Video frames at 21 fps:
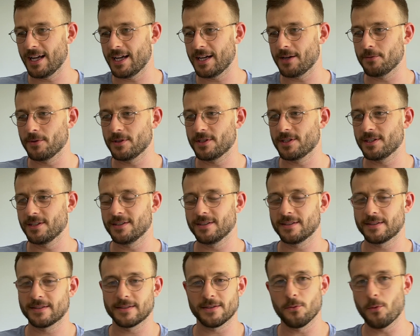which
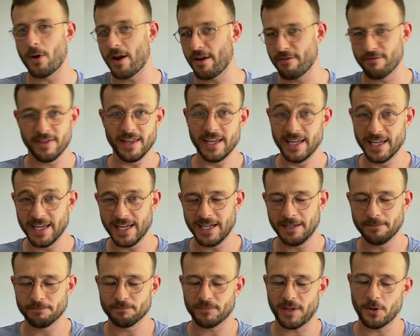is the way of
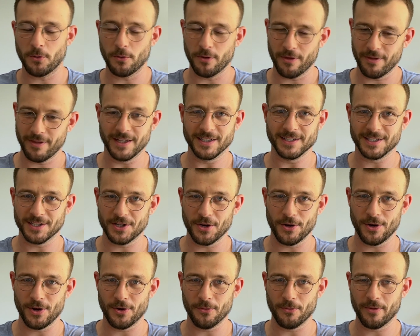thinking and all the things that go
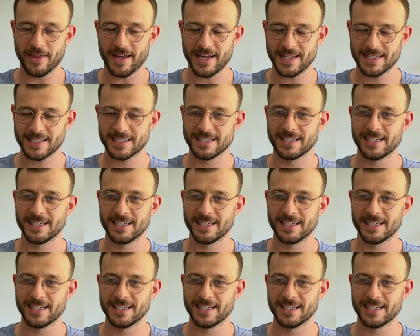along with that.